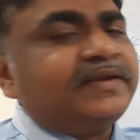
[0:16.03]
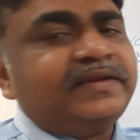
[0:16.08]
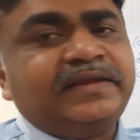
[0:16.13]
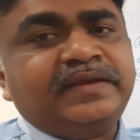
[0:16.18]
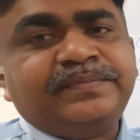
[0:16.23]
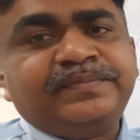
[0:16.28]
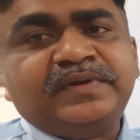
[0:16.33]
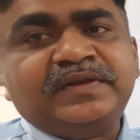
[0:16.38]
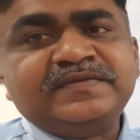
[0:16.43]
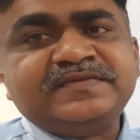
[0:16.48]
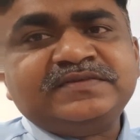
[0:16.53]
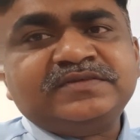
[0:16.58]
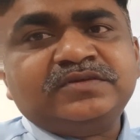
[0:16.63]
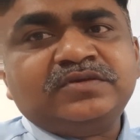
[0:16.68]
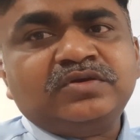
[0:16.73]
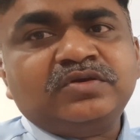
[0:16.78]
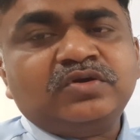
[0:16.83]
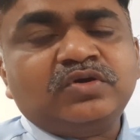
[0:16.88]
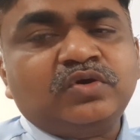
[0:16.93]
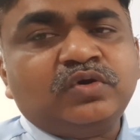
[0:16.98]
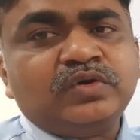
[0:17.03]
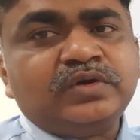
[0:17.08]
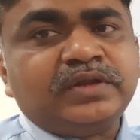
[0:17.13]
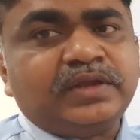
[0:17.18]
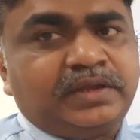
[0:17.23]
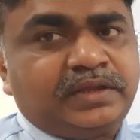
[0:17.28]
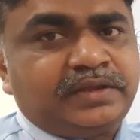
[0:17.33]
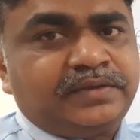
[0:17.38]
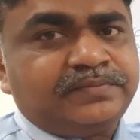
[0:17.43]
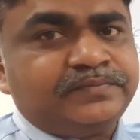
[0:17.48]
A plus cot
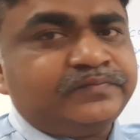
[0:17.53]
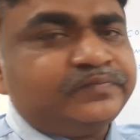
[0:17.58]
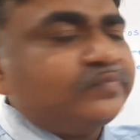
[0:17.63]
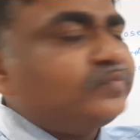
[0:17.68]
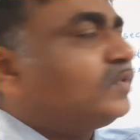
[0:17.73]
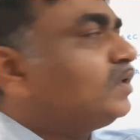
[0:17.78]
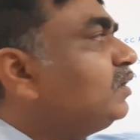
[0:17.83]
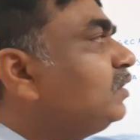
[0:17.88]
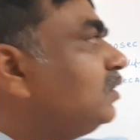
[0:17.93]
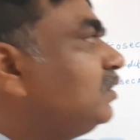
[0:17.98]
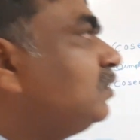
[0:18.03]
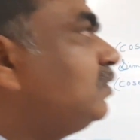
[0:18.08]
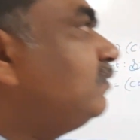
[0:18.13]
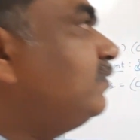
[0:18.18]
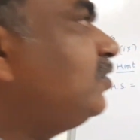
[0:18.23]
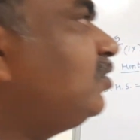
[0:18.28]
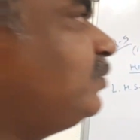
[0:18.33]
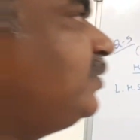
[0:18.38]
A. We have